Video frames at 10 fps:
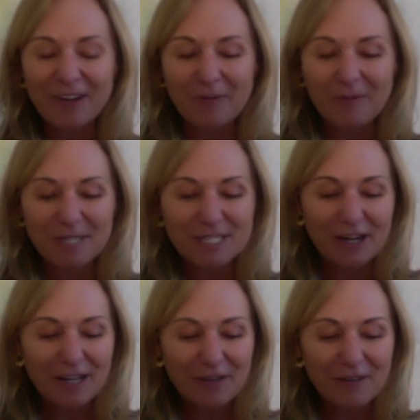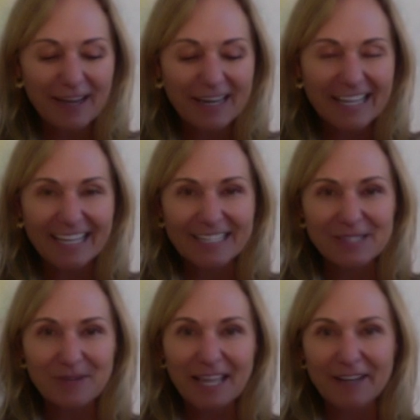And when we started Radiance,
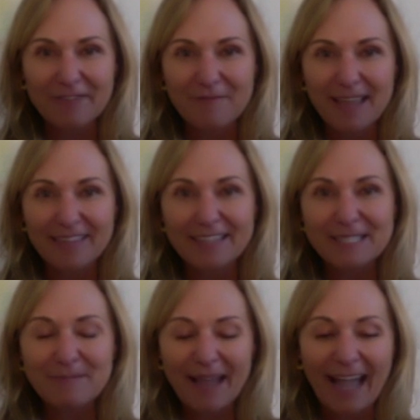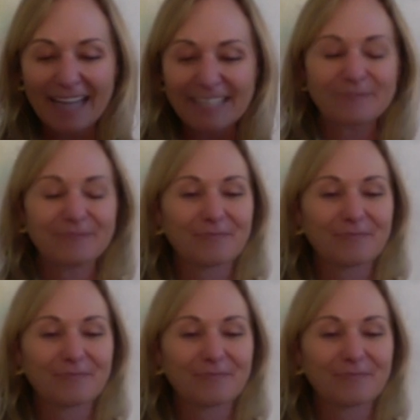we kind of made this pact.